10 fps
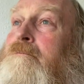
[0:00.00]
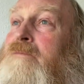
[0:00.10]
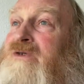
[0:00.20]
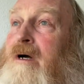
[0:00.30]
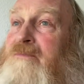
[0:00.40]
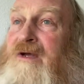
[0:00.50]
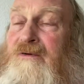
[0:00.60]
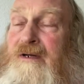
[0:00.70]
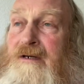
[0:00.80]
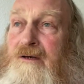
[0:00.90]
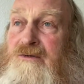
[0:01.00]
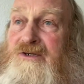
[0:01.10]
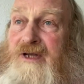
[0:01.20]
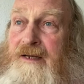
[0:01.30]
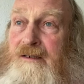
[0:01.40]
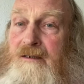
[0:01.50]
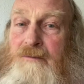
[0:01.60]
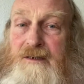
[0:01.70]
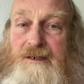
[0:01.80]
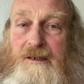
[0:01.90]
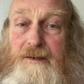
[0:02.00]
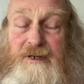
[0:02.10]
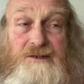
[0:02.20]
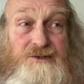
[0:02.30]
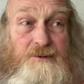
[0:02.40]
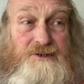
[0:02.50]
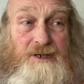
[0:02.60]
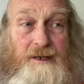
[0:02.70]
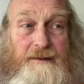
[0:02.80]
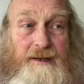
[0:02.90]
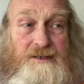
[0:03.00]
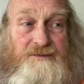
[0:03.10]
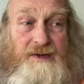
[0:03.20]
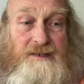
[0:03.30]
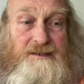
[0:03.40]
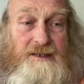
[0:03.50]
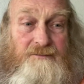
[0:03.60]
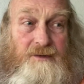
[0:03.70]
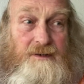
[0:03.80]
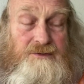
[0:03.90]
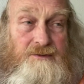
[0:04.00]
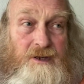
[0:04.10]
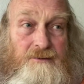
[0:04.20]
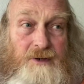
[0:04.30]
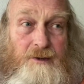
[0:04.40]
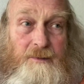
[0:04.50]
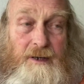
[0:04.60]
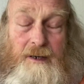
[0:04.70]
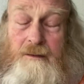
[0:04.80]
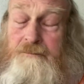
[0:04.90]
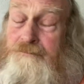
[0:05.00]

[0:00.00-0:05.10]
So I'm definitely no saint. My son committed suicide at the age of 18, for those who don't know by now.